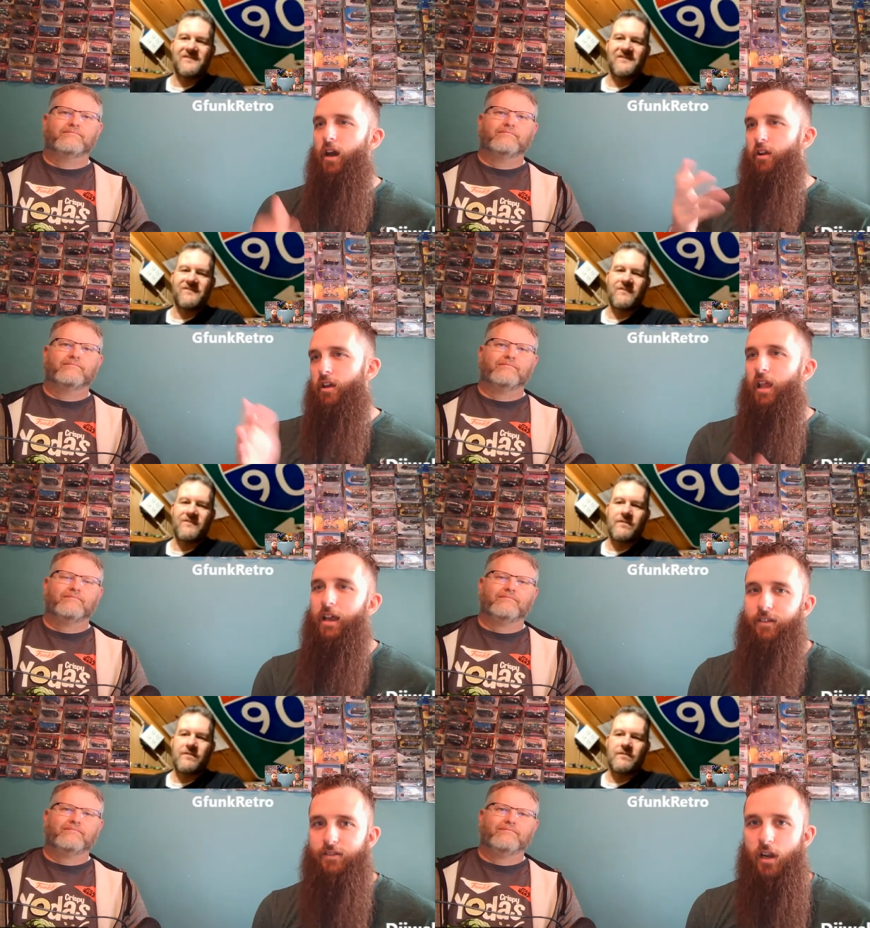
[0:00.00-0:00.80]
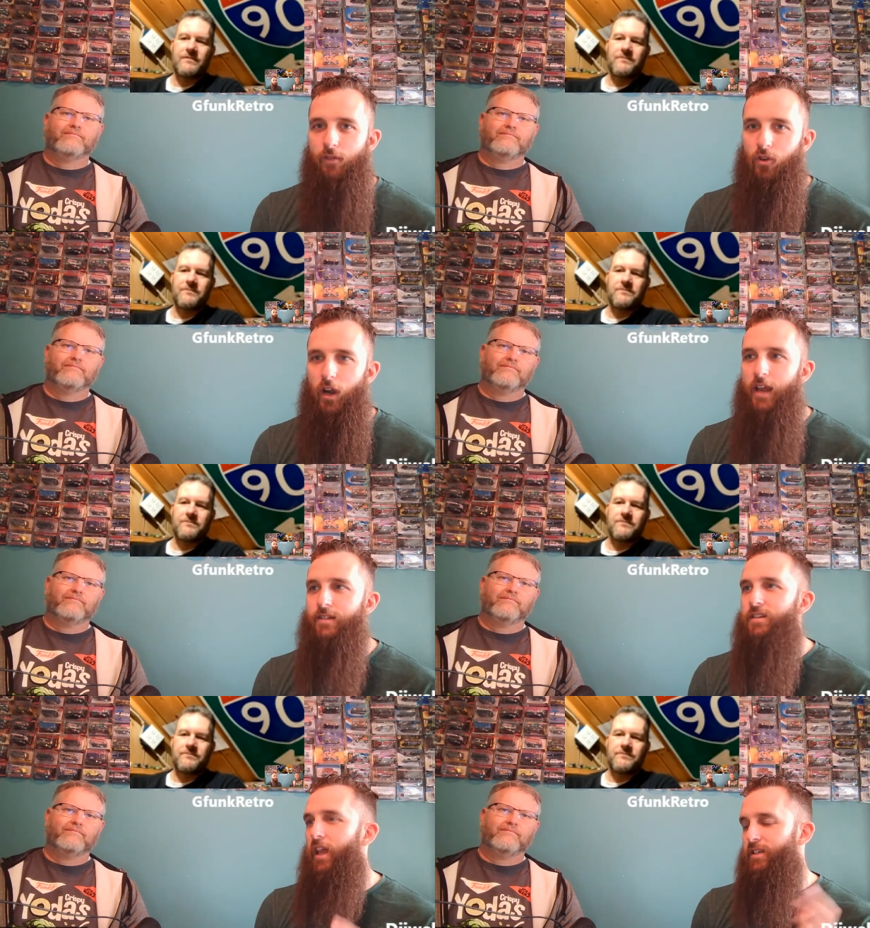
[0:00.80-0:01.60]
Speaker 1: I know you like the surf
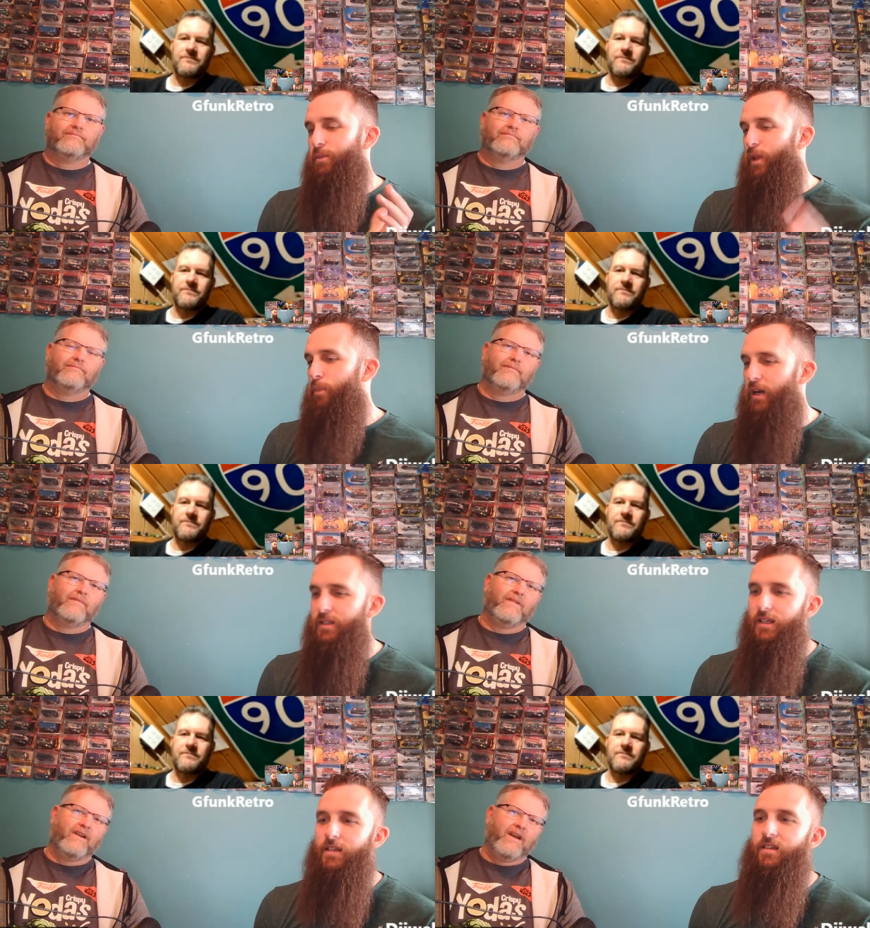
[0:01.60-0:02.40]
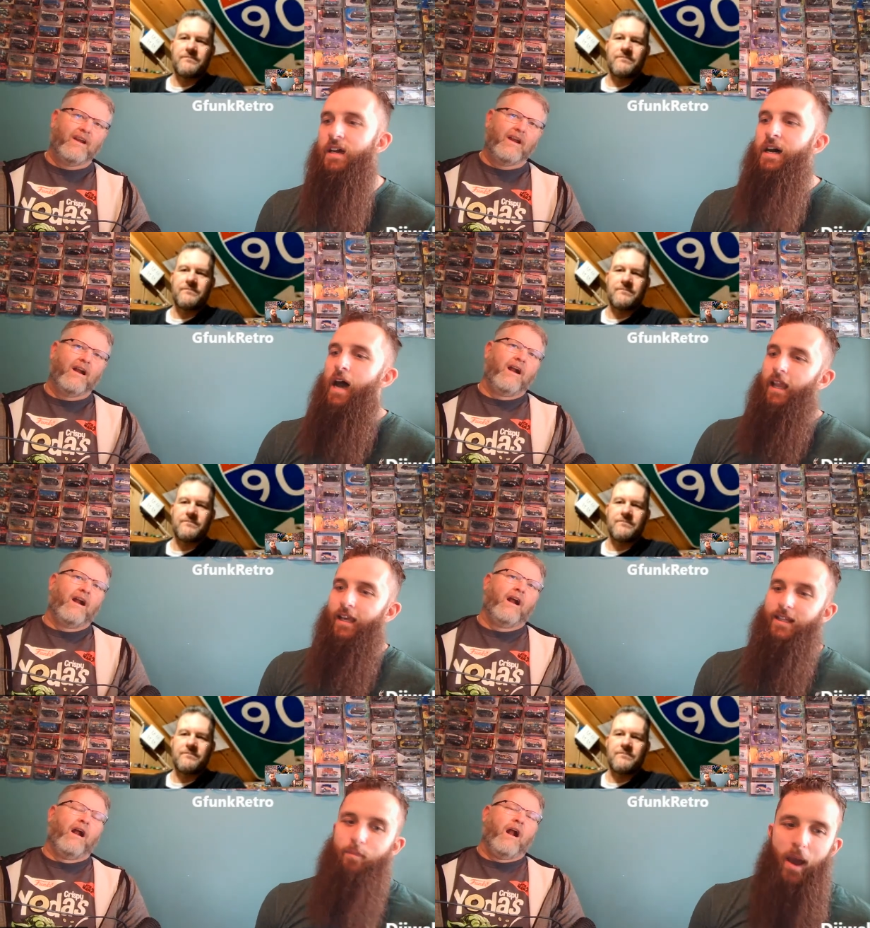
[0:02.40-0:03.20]
crates you like some of the buses i
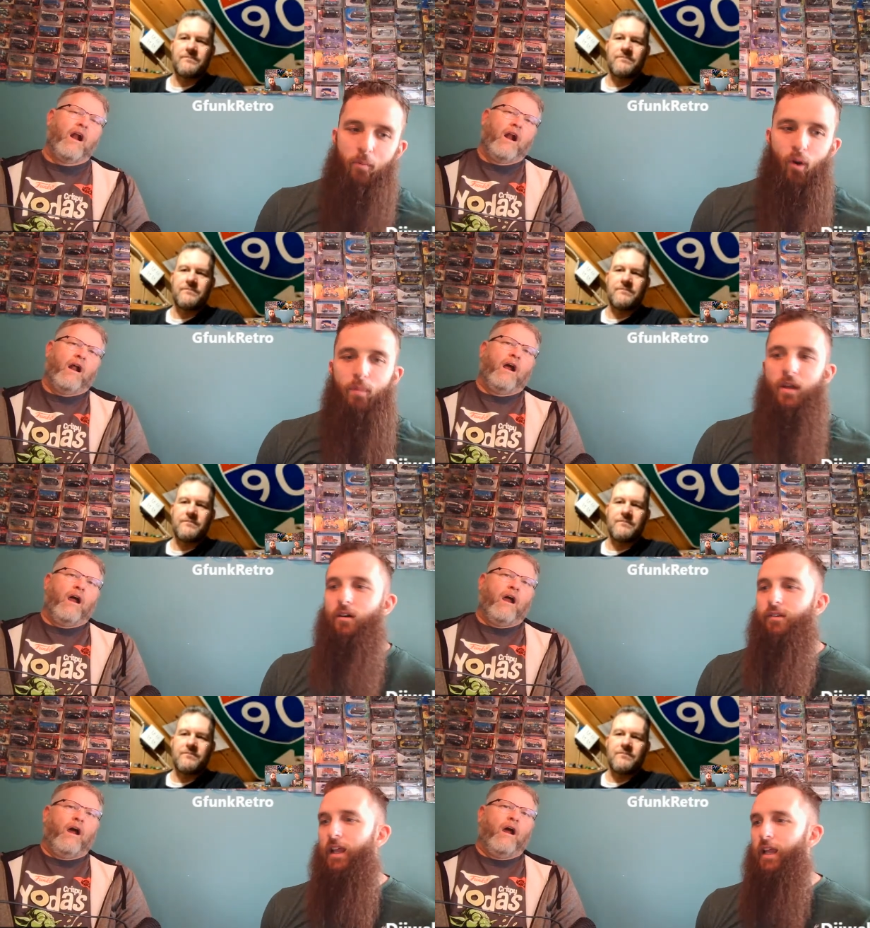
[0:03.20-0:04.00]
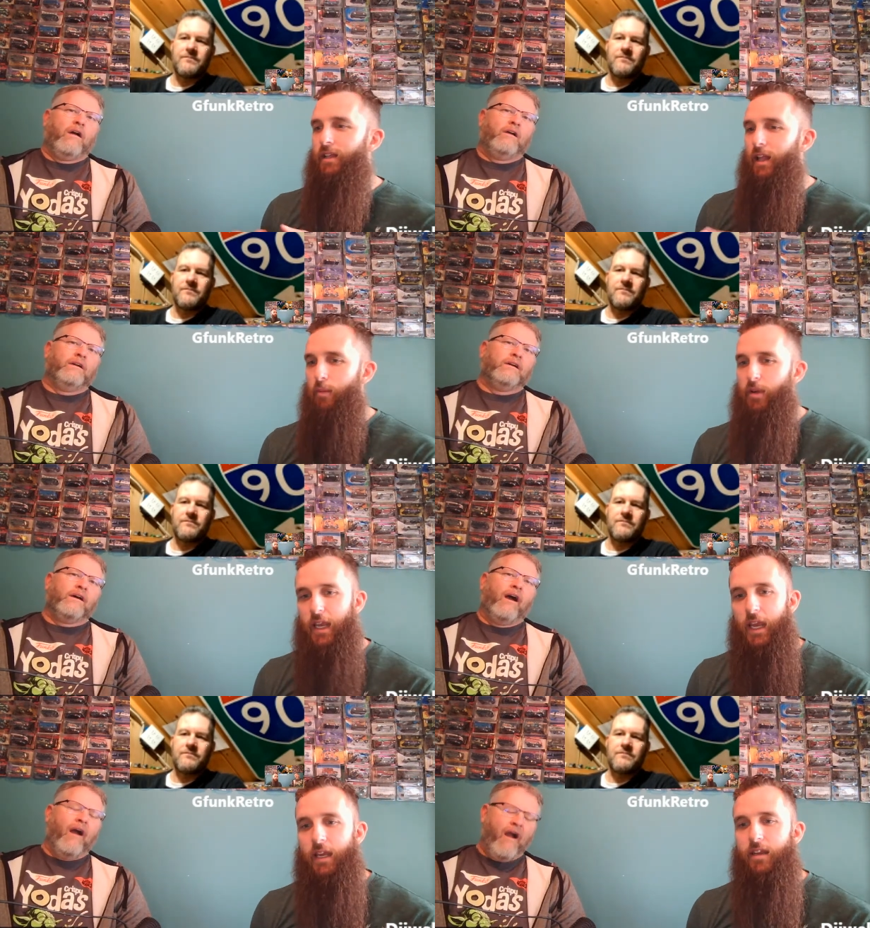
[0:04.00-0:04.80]
like the batmobiles i like the
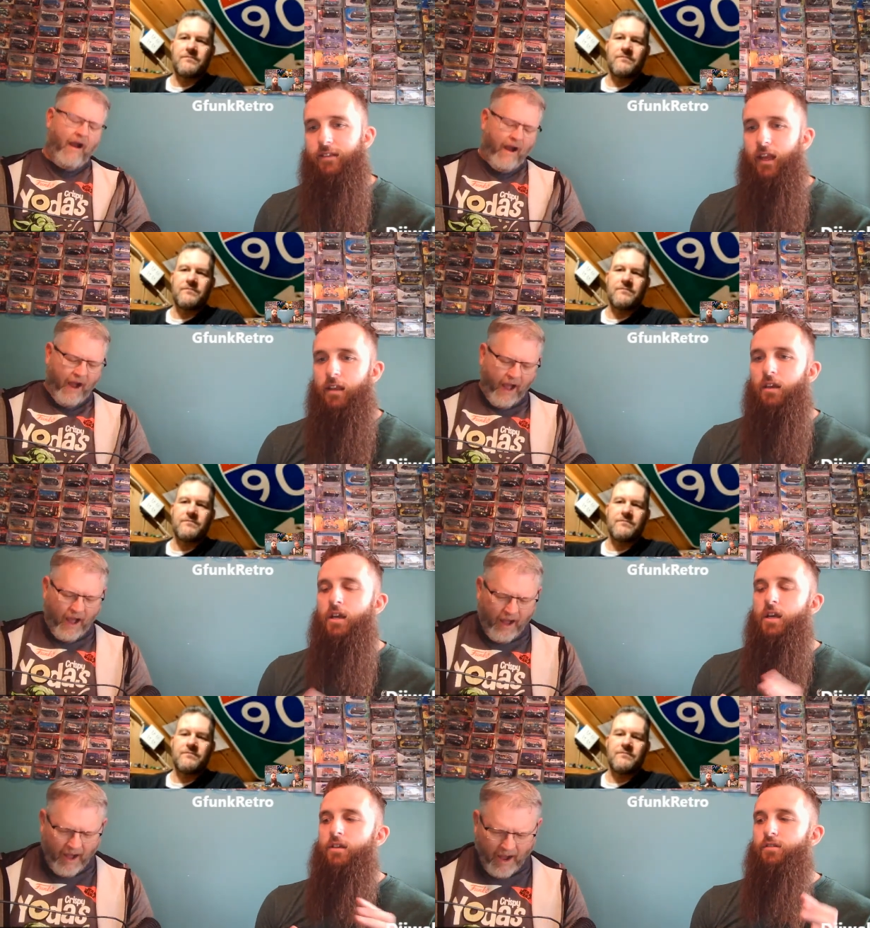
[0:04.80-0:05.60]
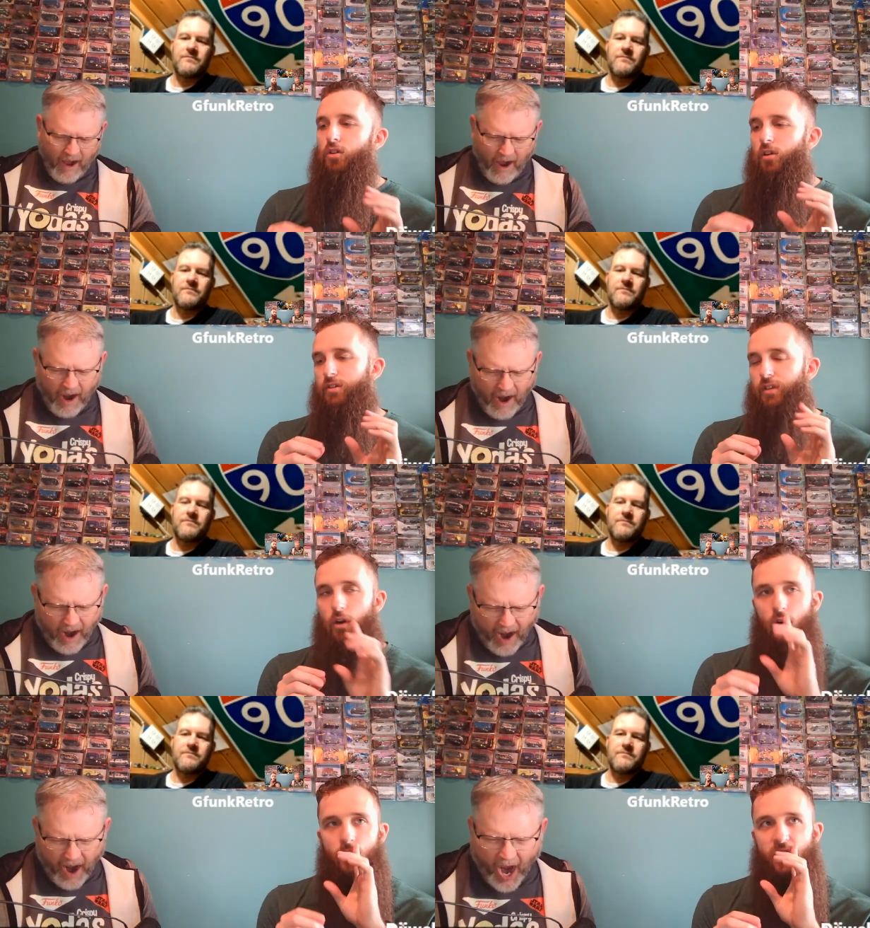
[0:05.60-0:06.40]
lamborghinis like so
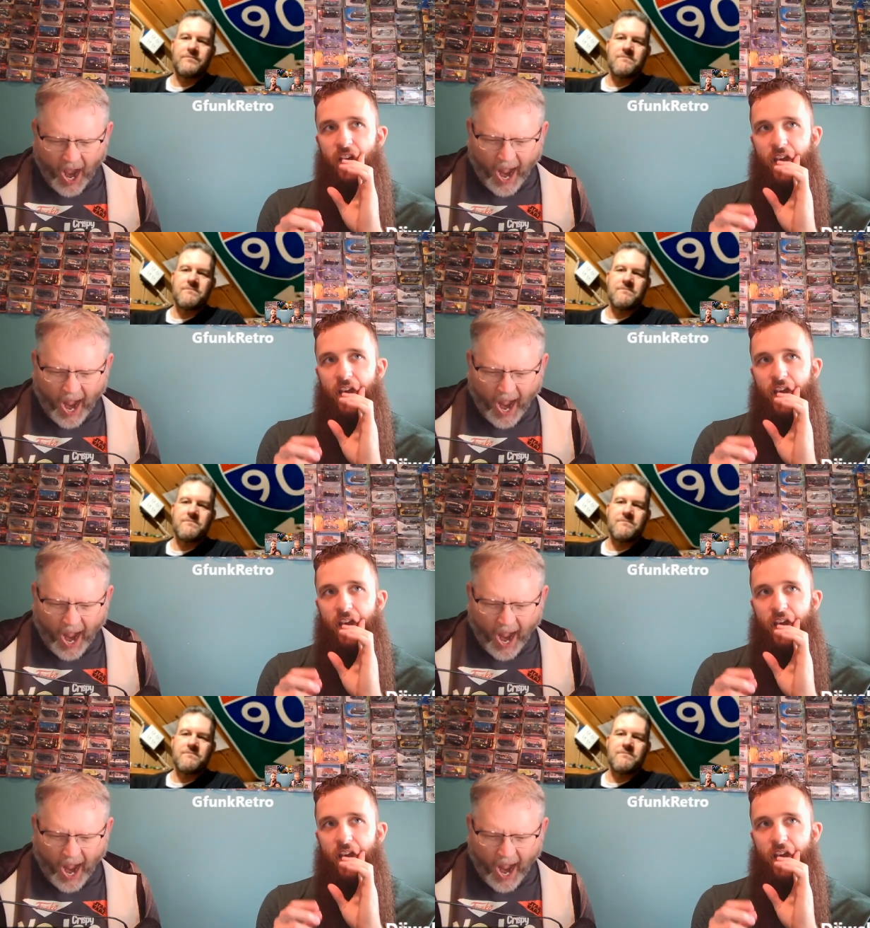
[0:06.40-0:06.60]
so to